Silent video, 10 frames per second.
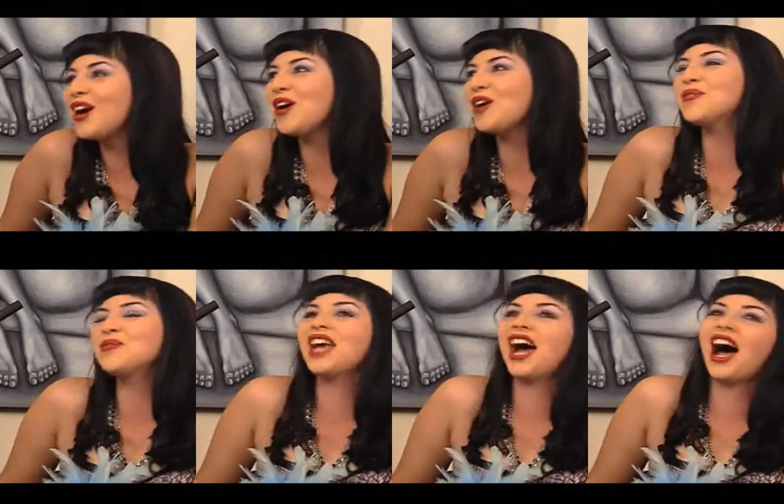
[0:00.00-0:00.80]

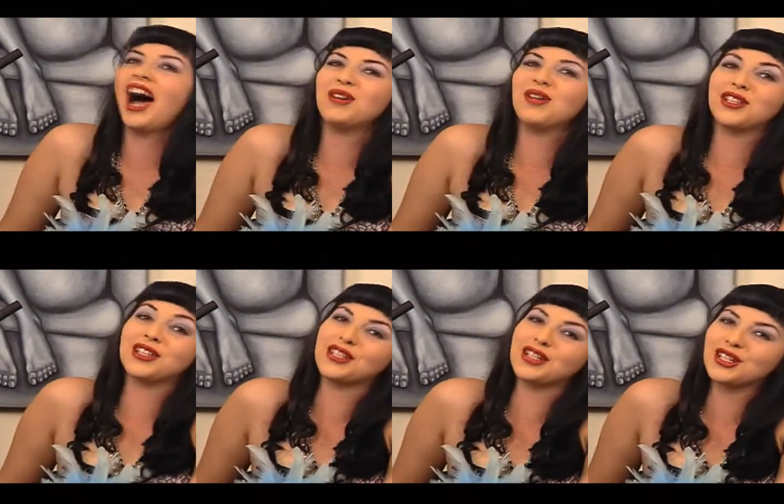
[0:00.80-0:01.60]
So, yeah, I
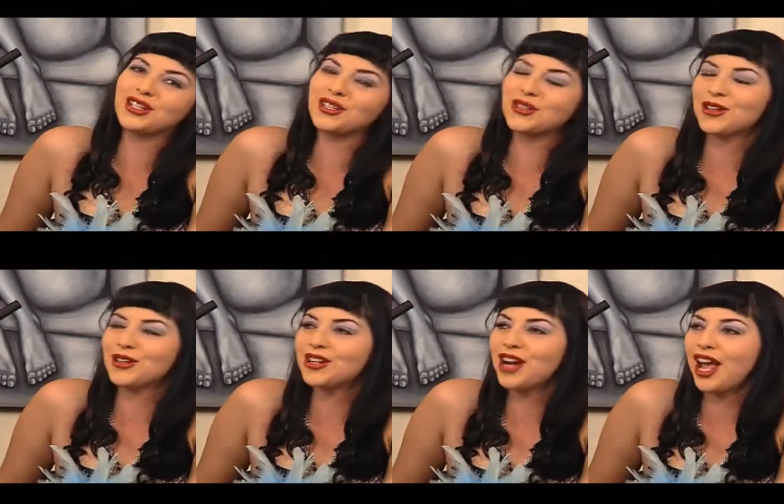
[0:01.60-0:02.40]
was listening to The
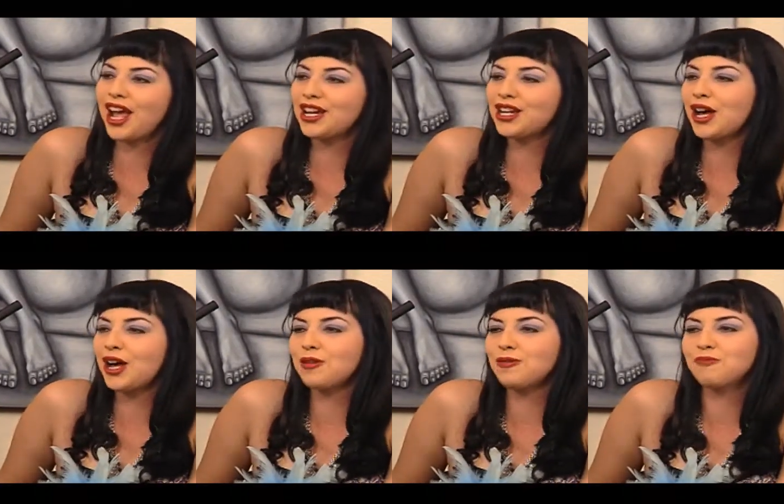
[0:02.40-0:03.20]
Cure, and
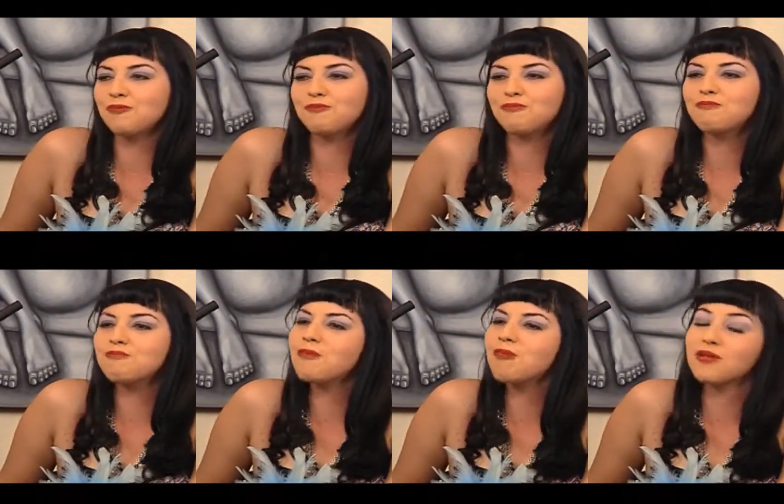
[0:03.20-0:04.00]

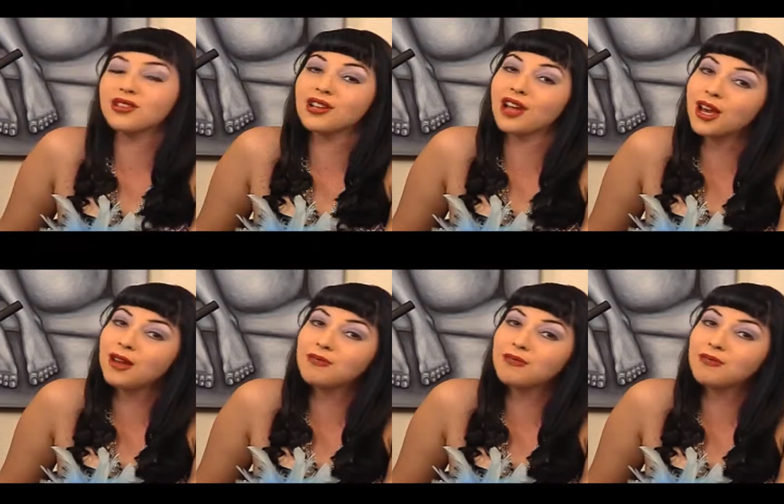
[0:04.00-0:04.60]
I was tied up.